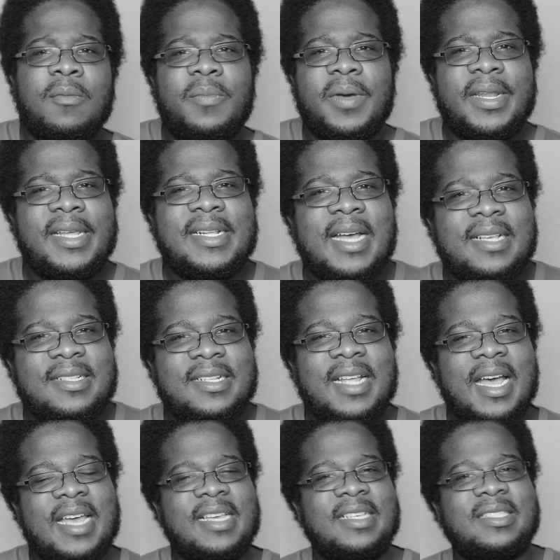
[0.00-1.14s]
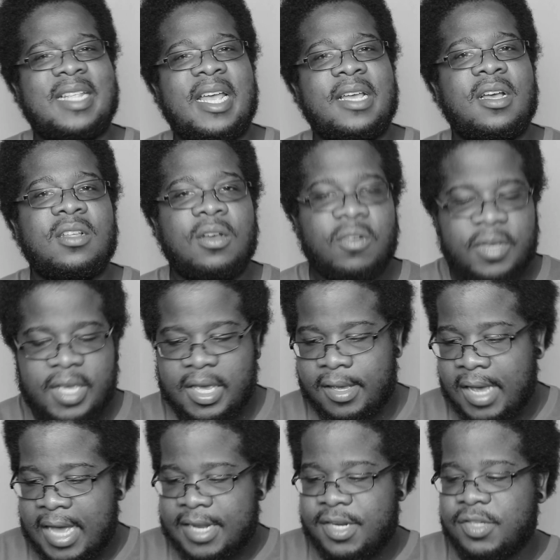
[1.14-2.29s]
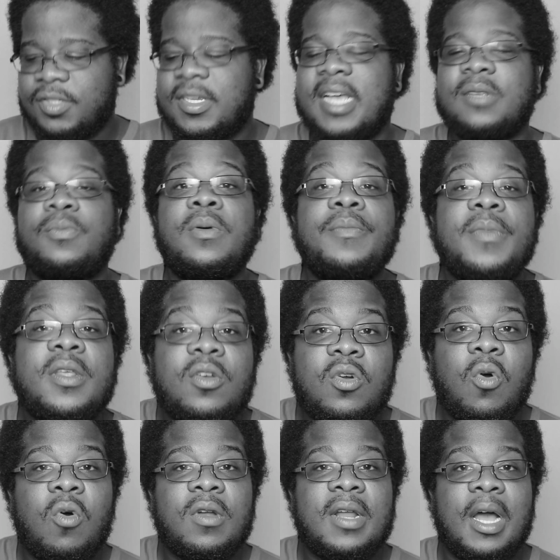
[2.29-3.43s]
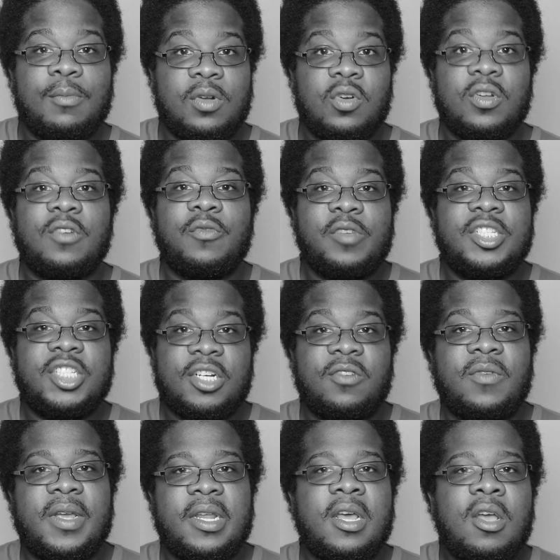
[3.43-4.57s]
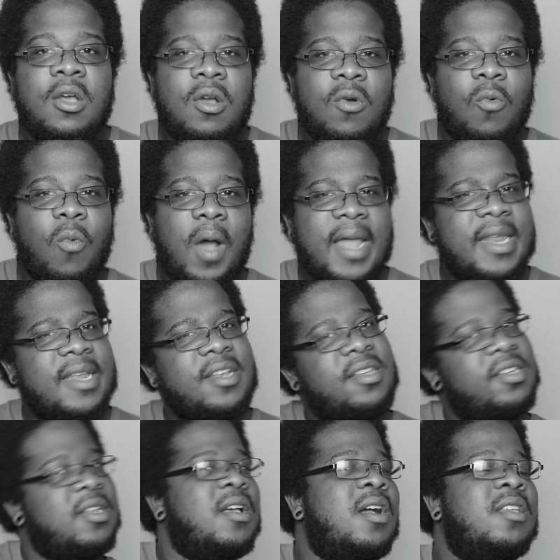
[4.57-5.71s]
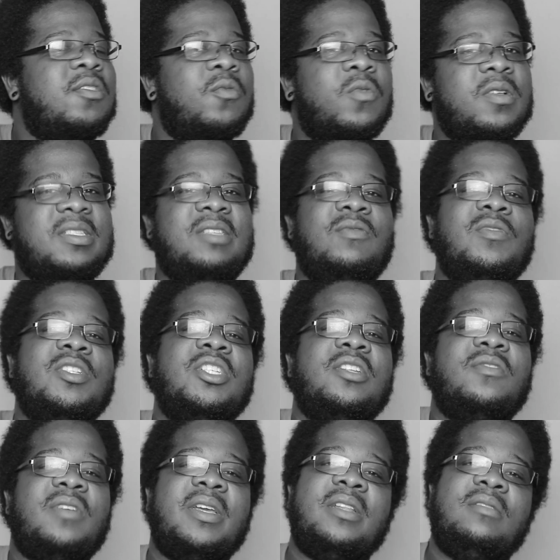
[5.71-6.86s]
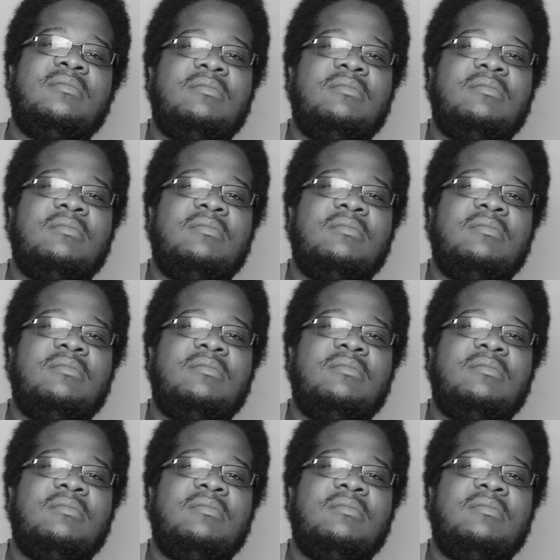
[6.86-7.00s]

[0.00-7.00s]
But he doesn't die. He's like, okay, I need you guys to put me in the corner. I'm going to regenerate. Why didn't the other ones regenerate?